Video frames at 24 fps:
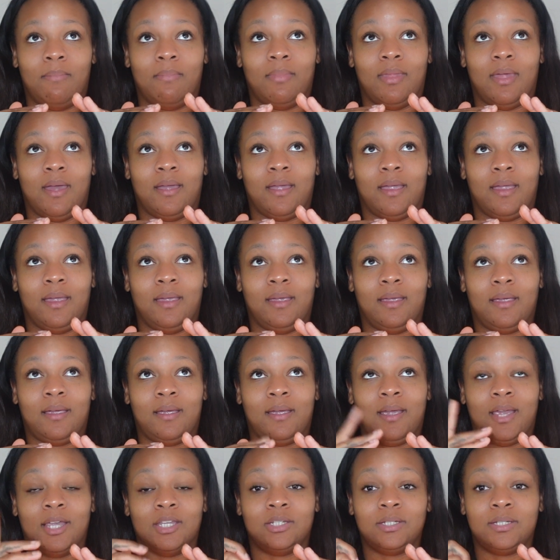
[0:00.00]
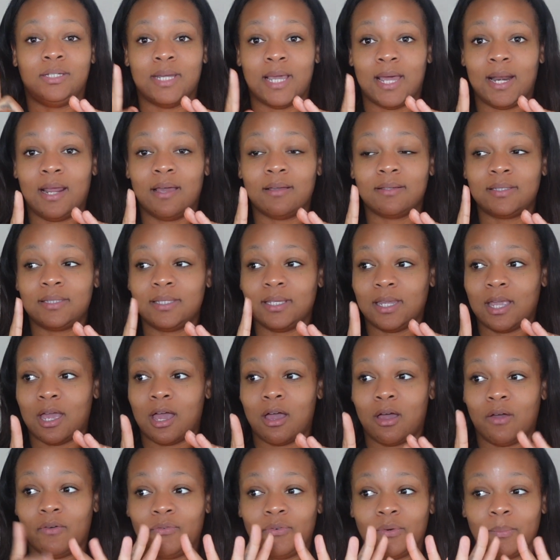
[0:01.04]
Like, shout outs to
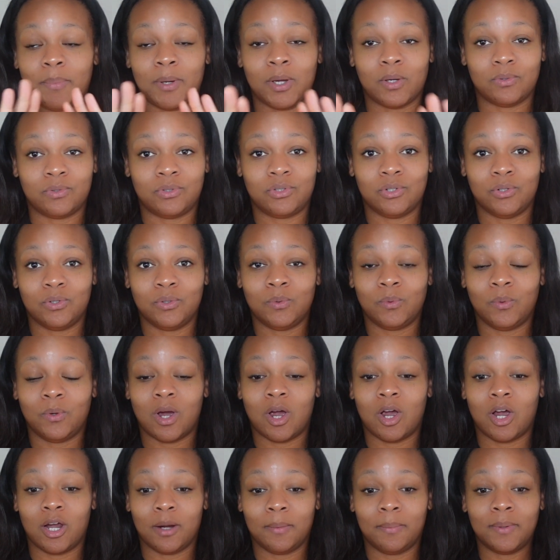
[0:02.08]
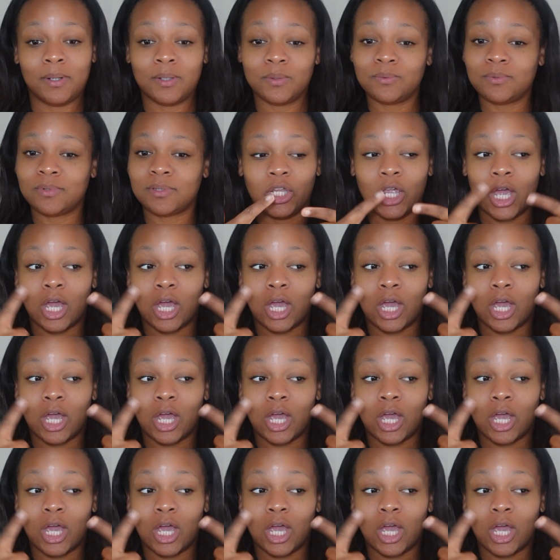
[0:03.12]
y'all for posting who are posting.